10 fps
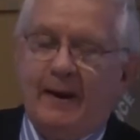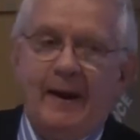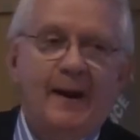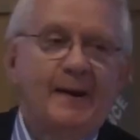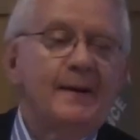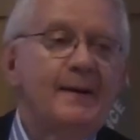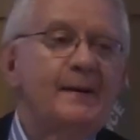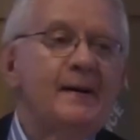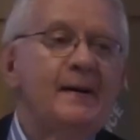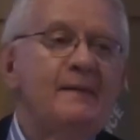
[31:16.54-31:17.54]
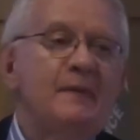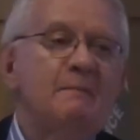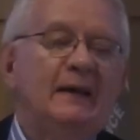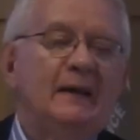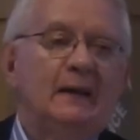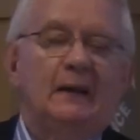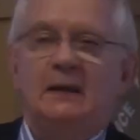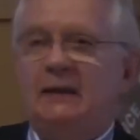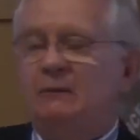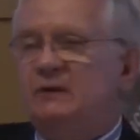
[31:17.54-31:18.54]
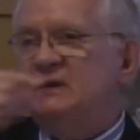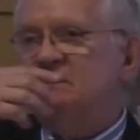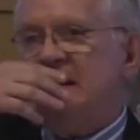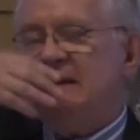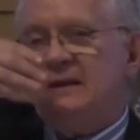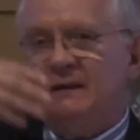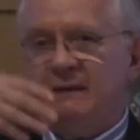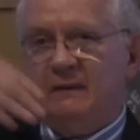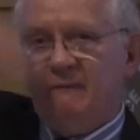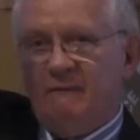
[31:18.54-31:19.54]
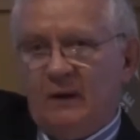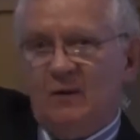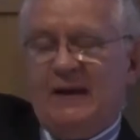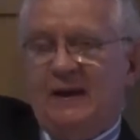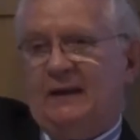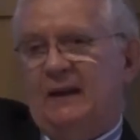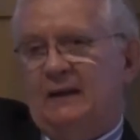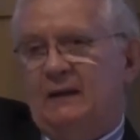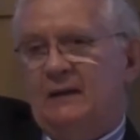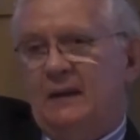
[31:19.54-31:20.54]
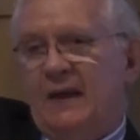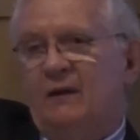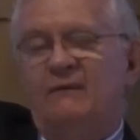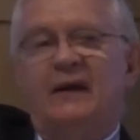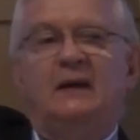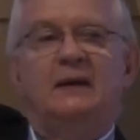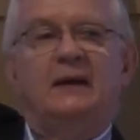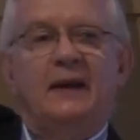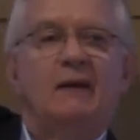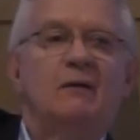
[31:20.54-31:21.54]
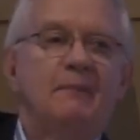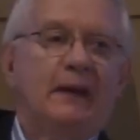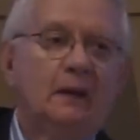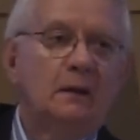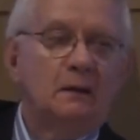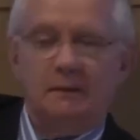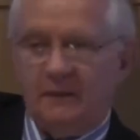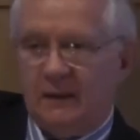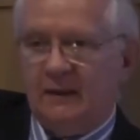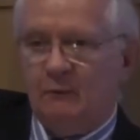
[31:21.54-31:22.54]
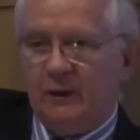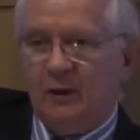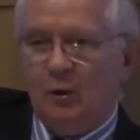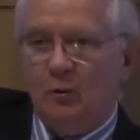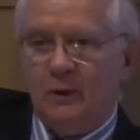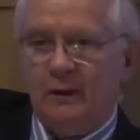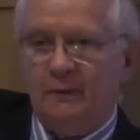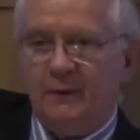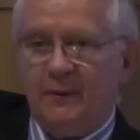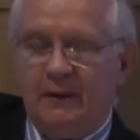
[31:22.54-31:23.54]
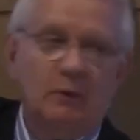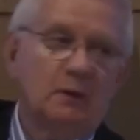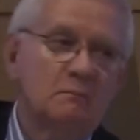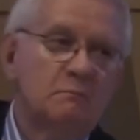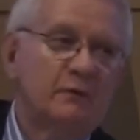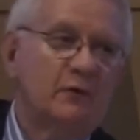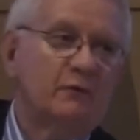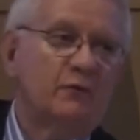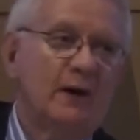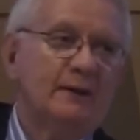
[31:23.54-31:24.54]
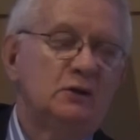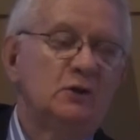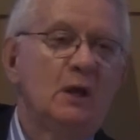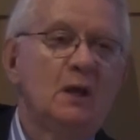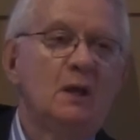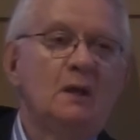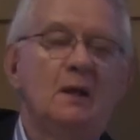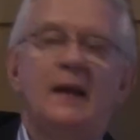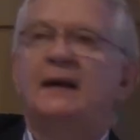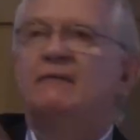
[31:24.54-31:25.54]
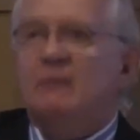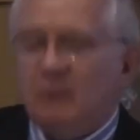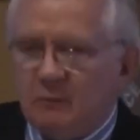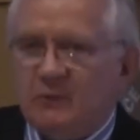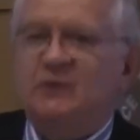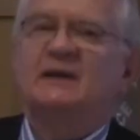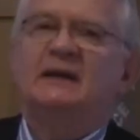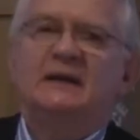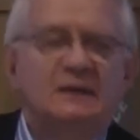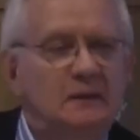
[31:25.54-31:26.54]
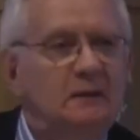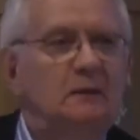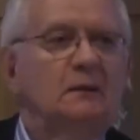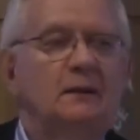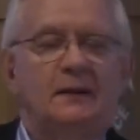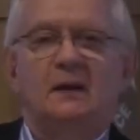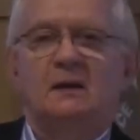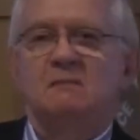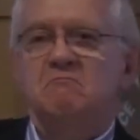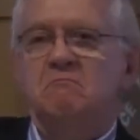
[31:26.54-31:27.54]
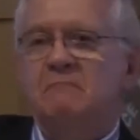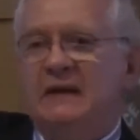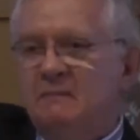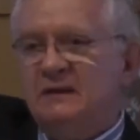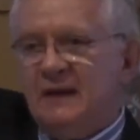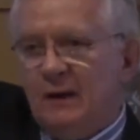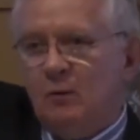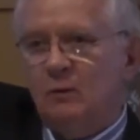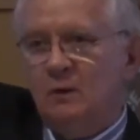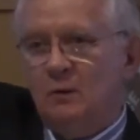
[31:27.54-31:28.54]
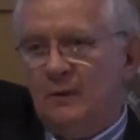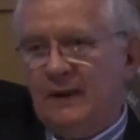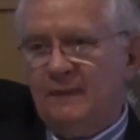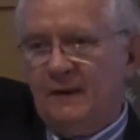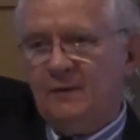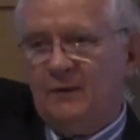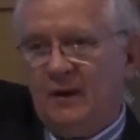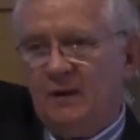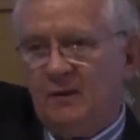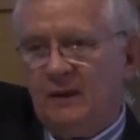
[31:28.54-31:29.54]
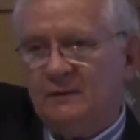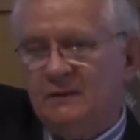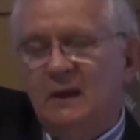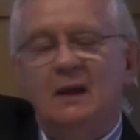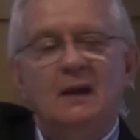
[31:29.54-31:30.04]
and at the beginning, he would speak in the very elevated Arabic that he would know, although he would prefer French. And everyone would just listen in Beni Bitao or in the other areas.